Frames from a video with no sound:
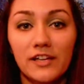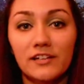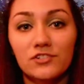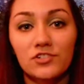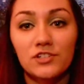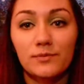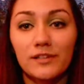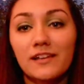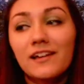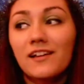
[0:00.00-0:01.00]
and just be like,
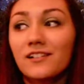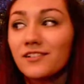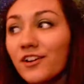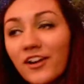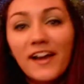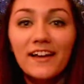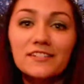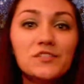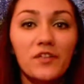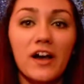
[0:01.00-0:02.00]
okay, it's
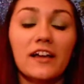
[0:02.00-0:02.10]
fine.